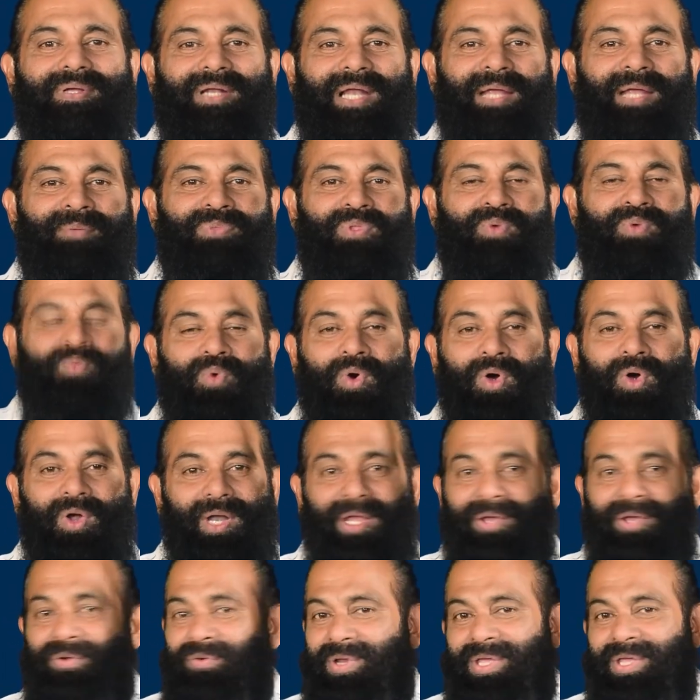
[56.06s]
climb the
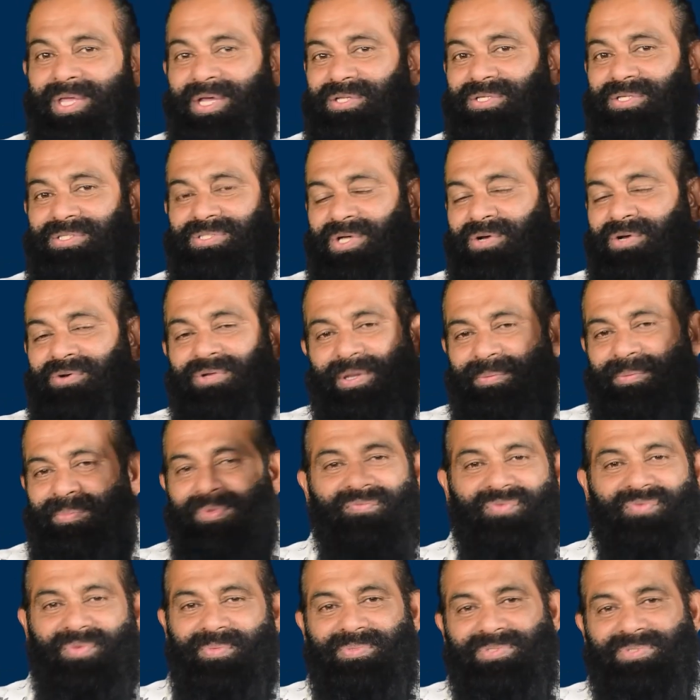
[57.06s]
wall. I could hear the sound
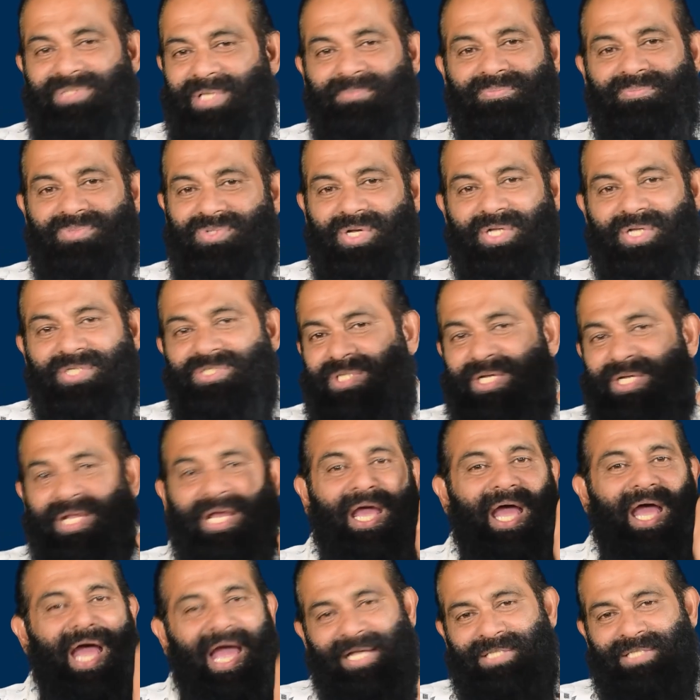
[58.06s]
coming from the same direction.
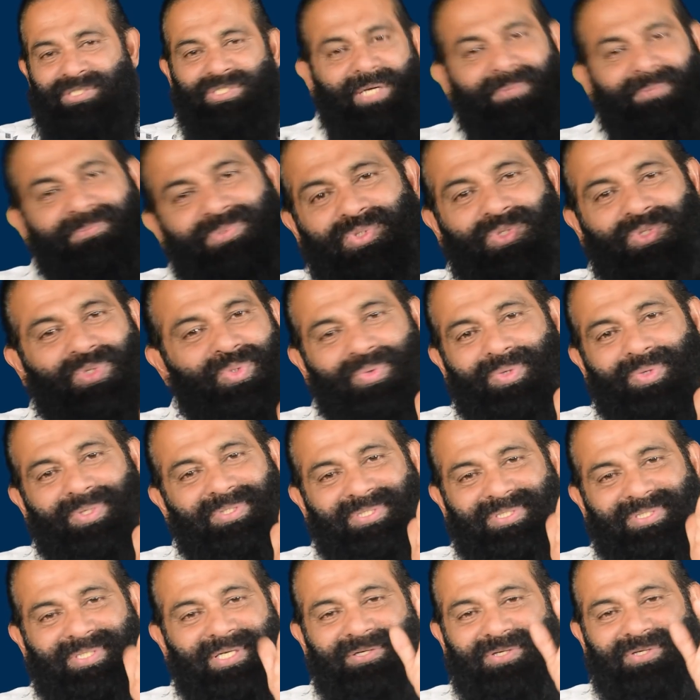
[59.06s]
I jumped
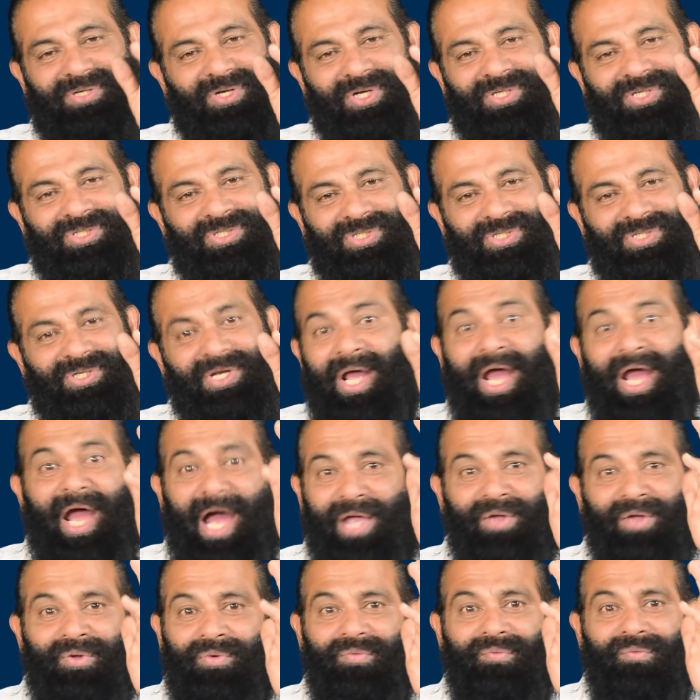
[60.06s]
towards the direction.
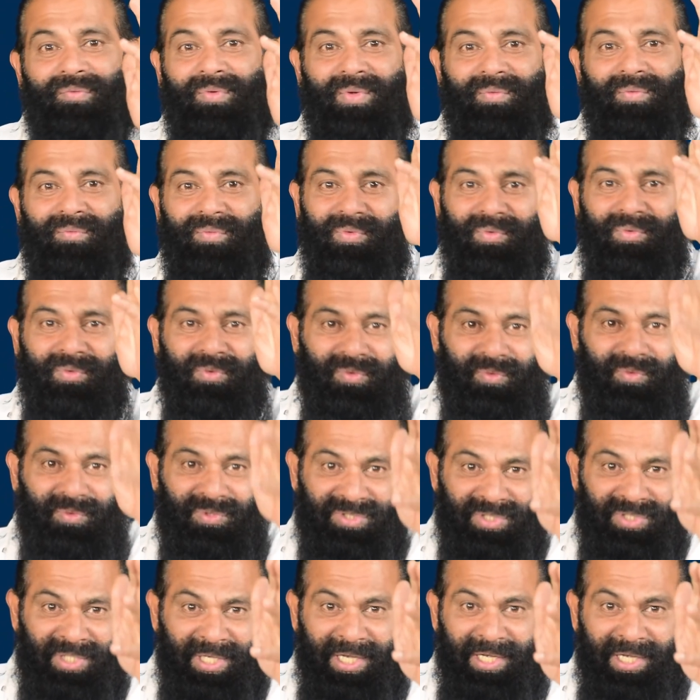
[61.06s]
I could
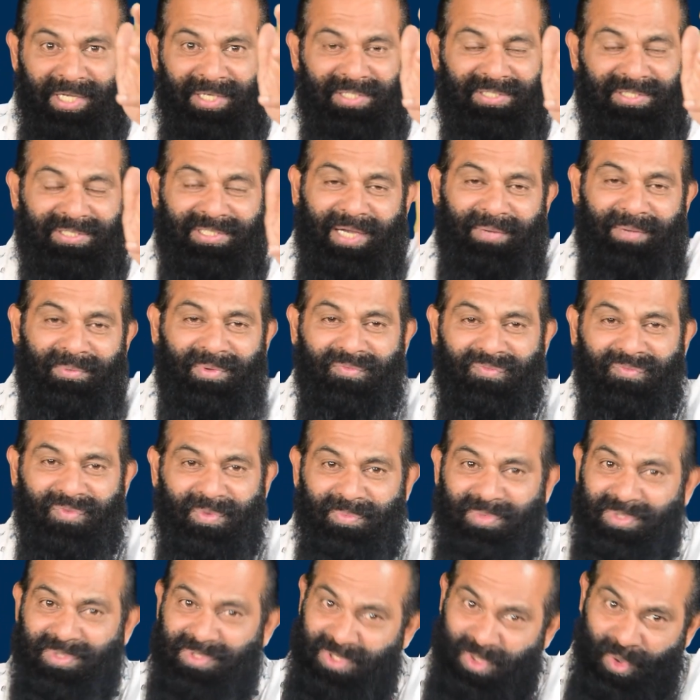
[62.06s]
see it is coming
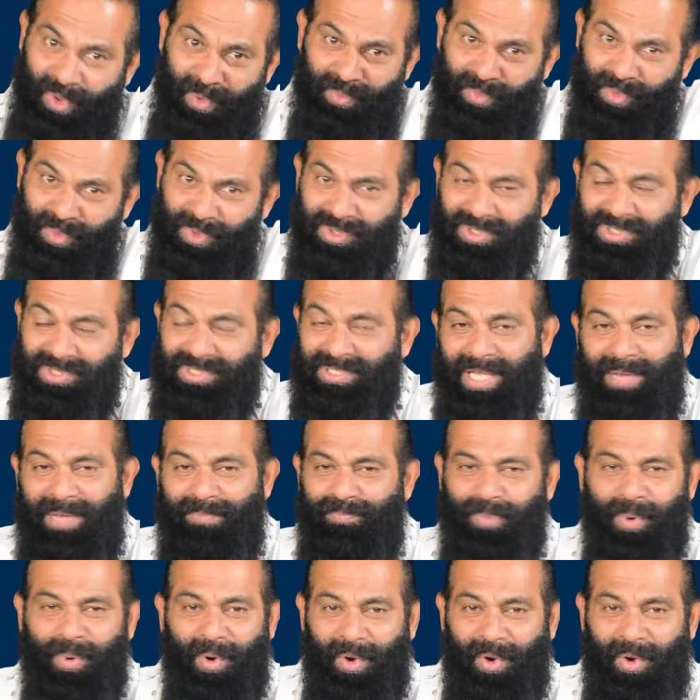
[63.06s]
from almost the same